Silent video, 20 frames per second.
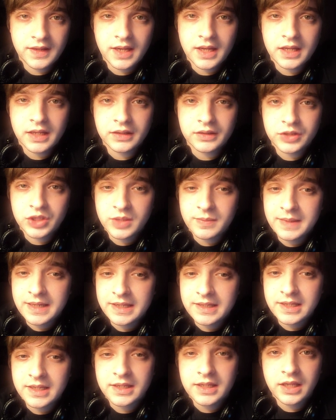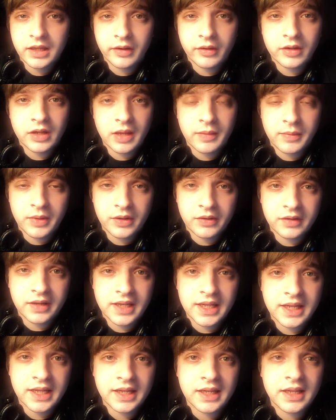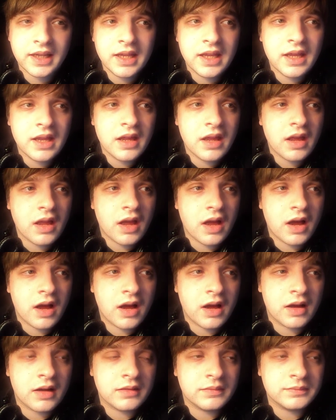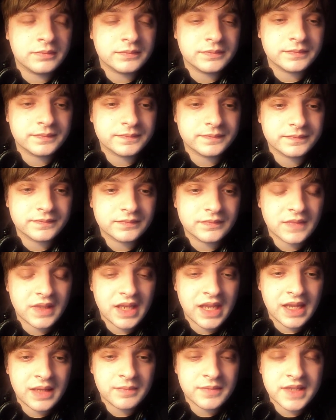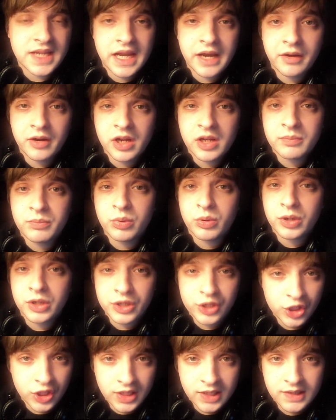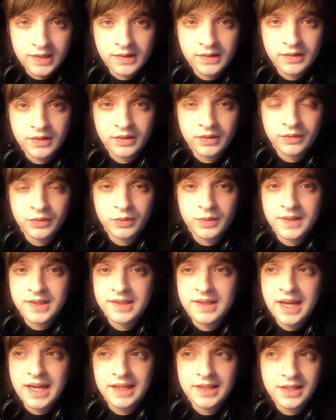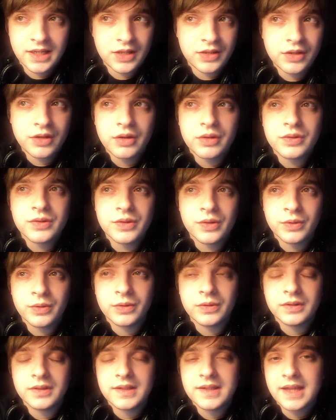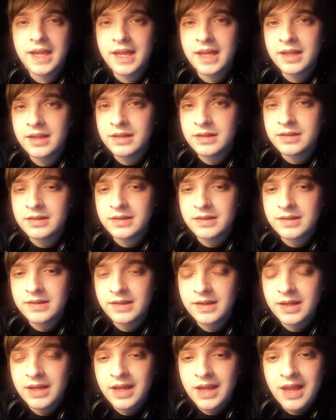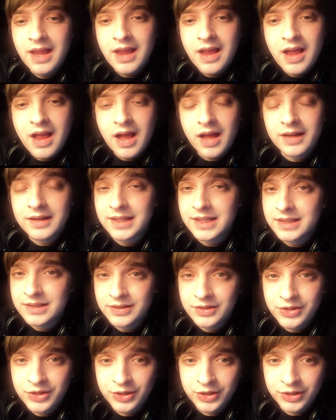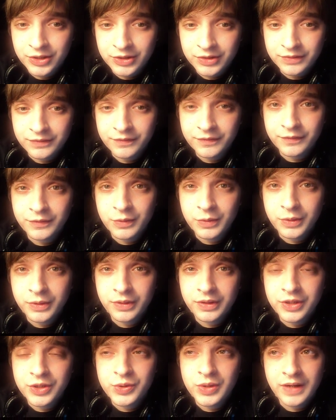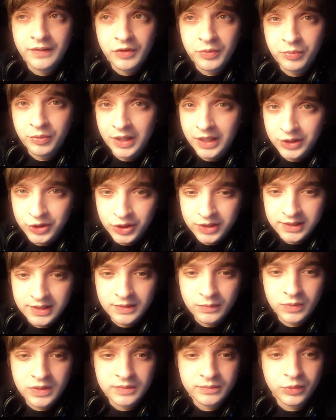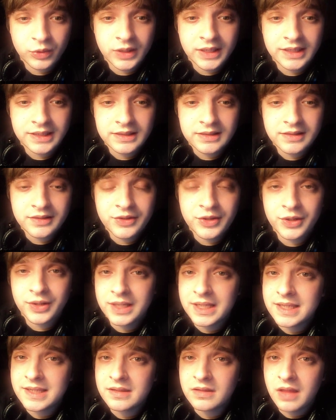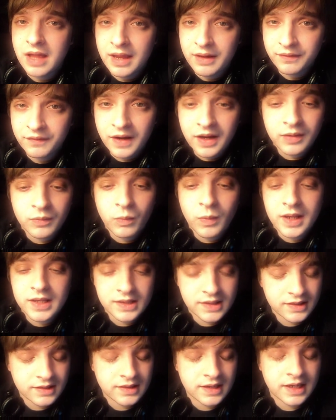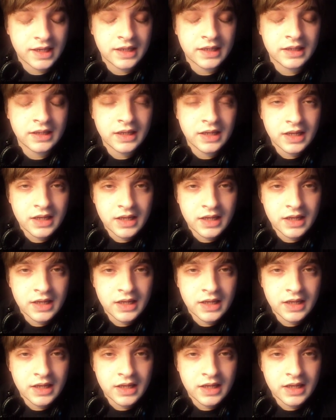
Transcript: the LGBTQ community, named Eric Borges, who is 19 years old and an intern for the Trevor Project at one point, took his life on Wednesday,